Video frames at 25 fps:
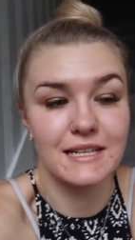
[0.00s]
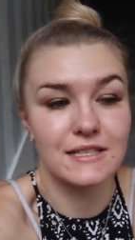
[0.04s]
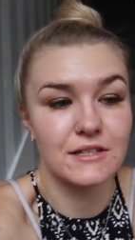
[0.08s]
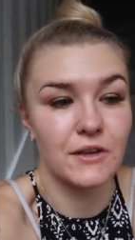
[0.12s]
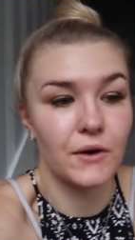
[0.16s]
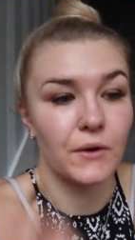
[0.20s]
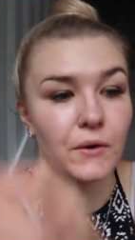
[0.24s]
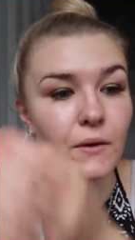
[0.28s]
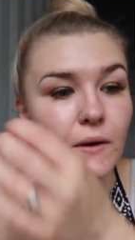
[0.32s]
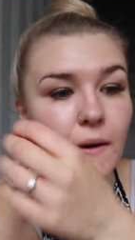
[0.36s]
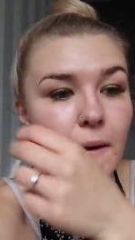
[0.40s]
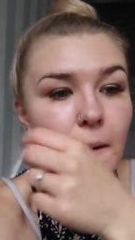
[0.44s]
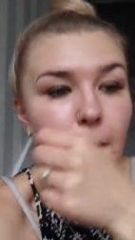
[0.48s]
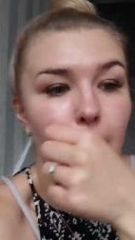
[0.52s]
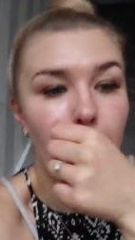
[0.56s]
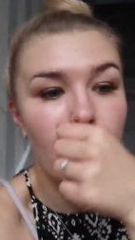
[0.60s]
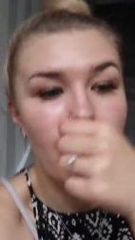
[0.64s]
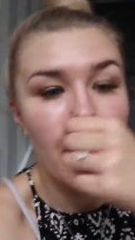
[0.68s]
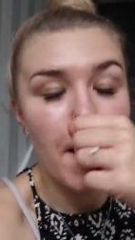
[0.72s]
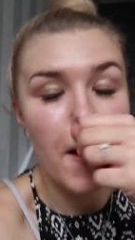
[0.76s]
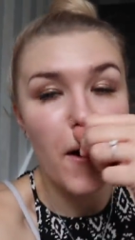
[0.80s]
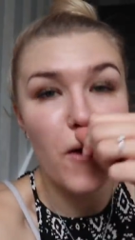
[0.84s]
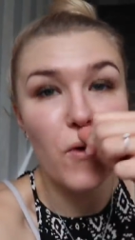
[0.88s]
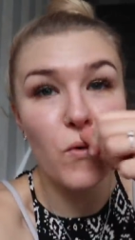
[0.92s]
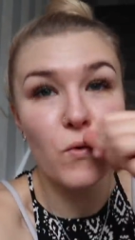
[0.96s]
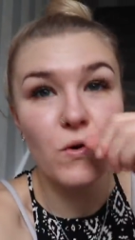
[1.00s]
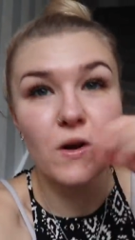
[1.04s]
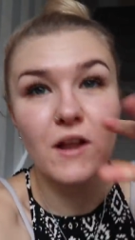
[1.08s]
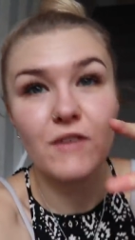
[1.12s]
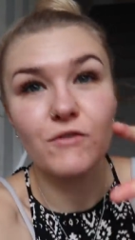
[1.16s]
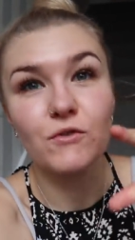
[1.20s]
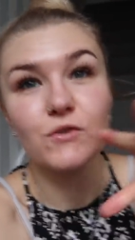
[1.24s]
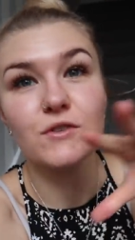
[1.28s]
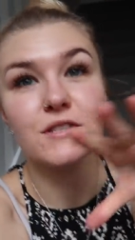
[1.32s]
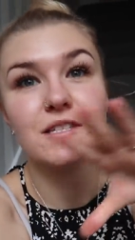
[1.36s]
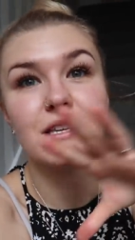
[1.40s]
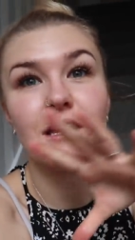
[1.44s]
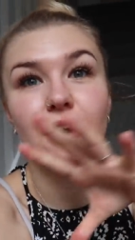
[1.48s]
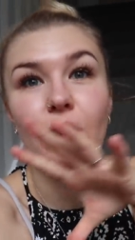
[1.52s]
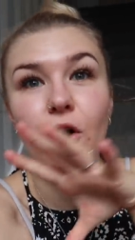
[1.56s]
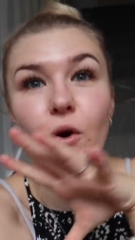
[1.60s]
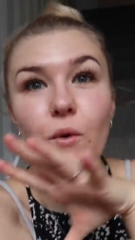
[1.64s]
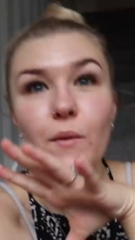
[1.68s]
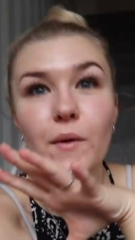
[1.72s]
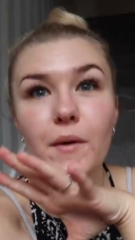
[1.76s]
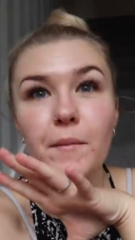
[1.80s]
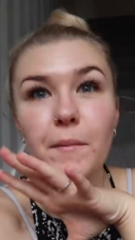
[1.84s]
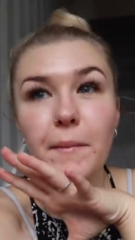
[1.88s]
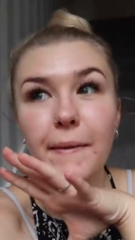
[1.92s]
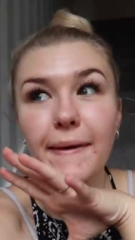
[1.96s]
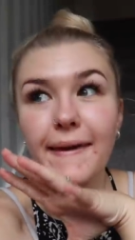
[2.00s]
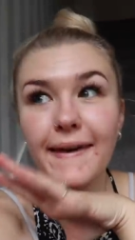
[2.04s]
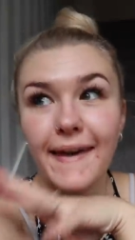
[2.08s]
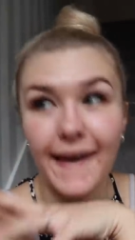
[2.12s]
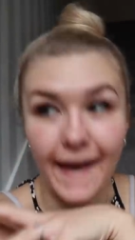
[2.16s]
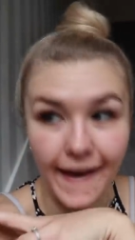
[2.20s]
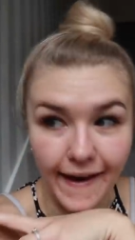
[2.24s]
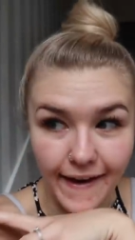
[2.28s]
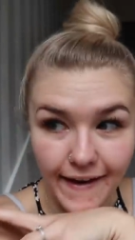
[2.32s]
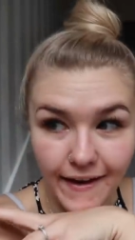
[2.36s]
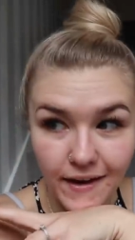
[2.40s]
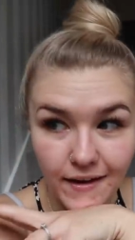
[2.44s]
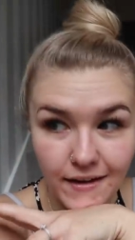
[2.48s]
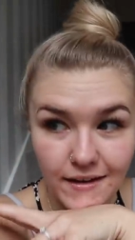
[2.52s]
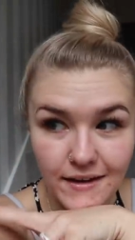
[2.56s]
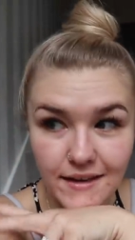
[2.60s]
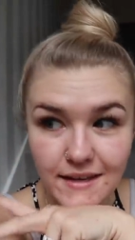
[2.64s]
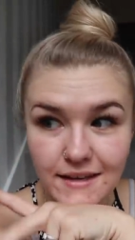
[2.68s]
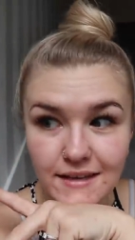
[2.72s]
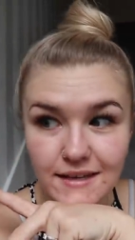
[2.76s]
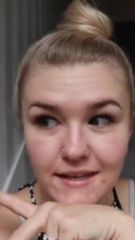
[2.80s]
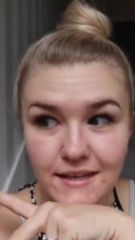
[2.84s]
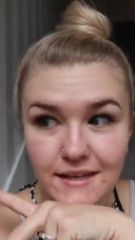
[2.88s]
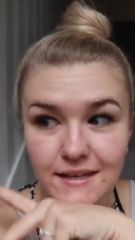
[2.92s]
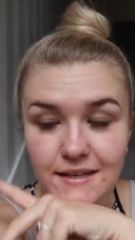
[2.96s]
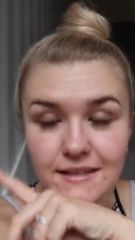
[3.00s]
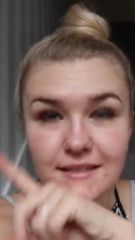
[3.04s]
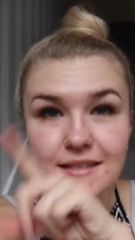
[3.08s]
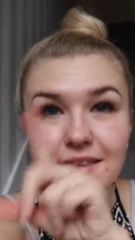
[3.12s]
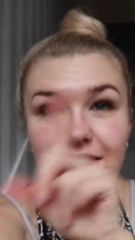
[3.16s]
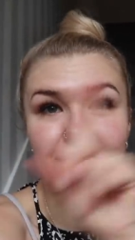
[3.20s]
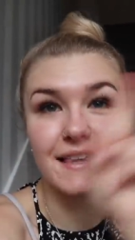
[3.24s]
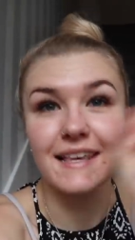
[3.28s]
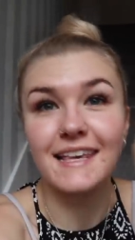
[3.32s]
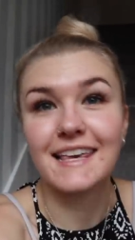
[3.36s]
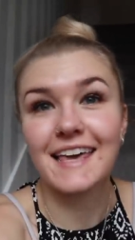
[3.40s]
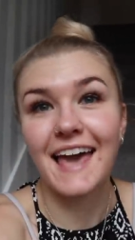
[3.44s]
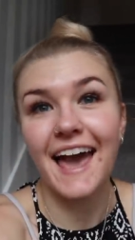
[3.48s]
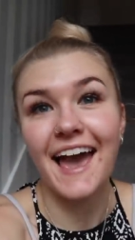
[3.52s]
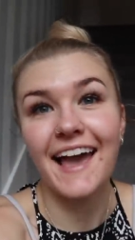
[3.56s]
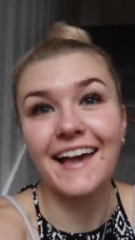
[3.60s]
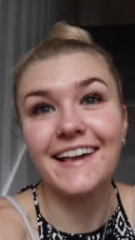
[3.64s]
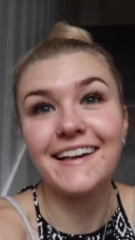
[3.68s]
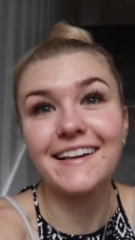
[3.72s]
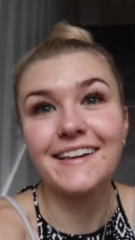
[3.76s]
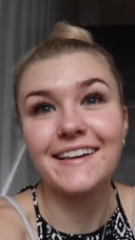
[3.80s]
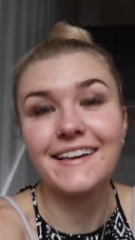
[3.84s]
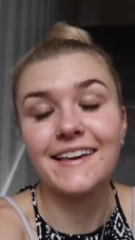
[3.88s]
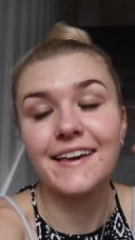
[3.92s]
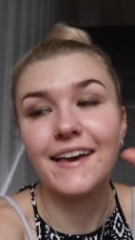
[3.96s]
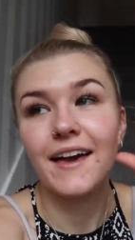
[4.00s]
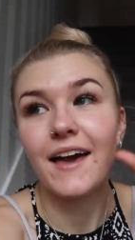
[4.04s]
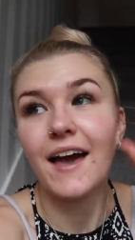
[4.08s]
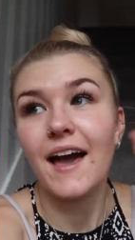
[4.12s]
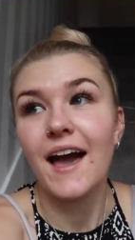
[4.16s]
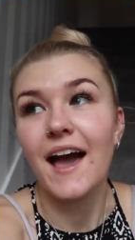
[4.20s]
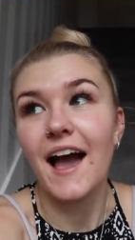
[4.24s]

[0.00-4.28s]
So all I've got to go and get is the cake